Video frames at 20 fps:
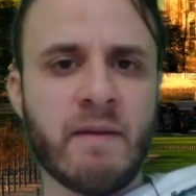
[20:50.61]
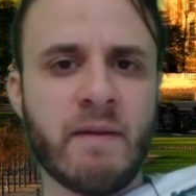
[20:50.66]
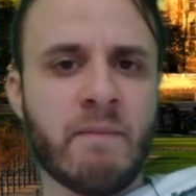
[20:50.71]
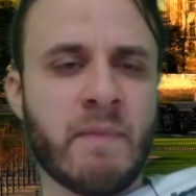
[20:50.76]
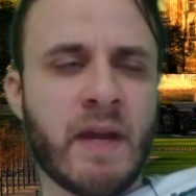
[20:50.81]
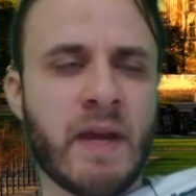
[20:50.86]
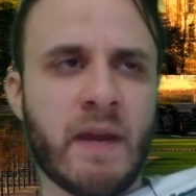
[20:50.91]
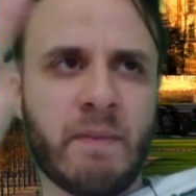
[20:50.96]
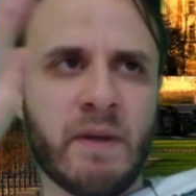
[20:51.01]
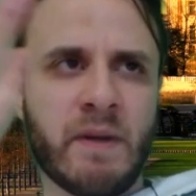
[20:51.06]

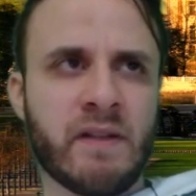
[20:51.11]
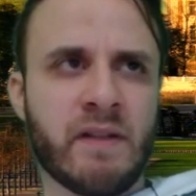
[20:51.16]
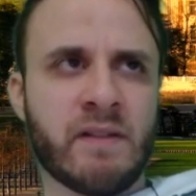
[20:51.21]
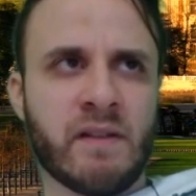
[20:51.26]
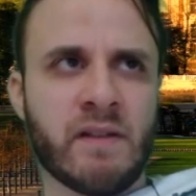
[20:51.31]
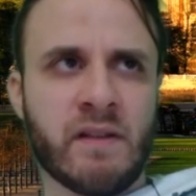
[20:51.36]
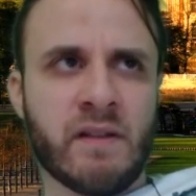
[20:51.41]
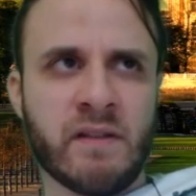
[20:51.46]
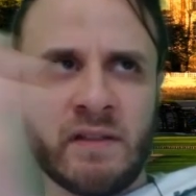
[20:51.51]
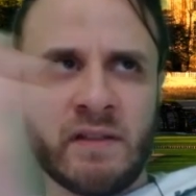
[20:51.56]
maybe
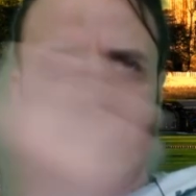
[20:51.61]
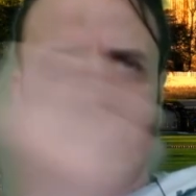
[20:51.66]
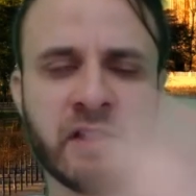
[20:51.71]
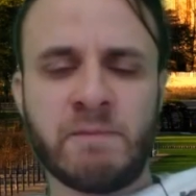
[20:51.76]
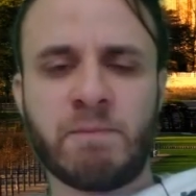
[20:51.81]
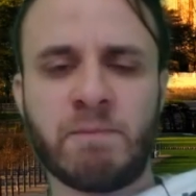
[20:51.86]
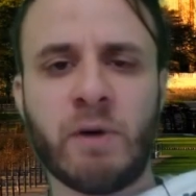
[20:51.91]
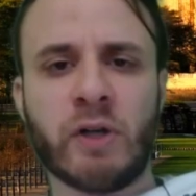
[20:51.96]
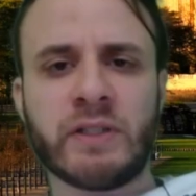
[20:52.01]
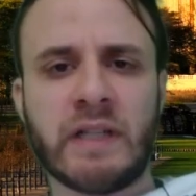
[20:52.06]
this
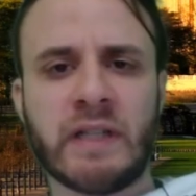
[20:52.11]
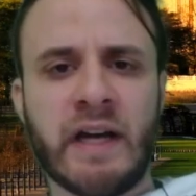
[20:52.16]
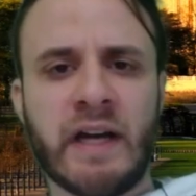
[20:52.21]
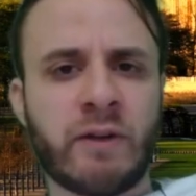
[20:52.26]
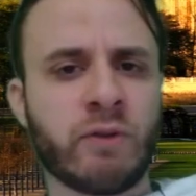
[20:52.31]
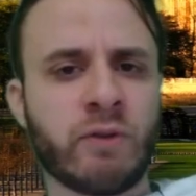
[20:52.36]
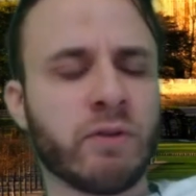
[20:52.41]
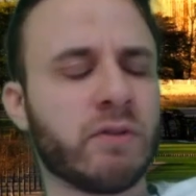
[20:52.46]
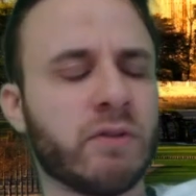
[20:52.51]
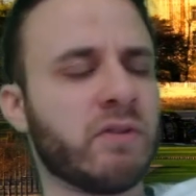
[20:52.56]
boss, I
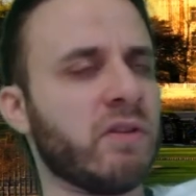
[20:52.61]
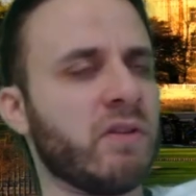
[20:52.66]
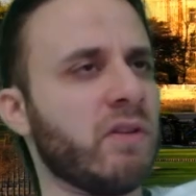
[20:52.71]
could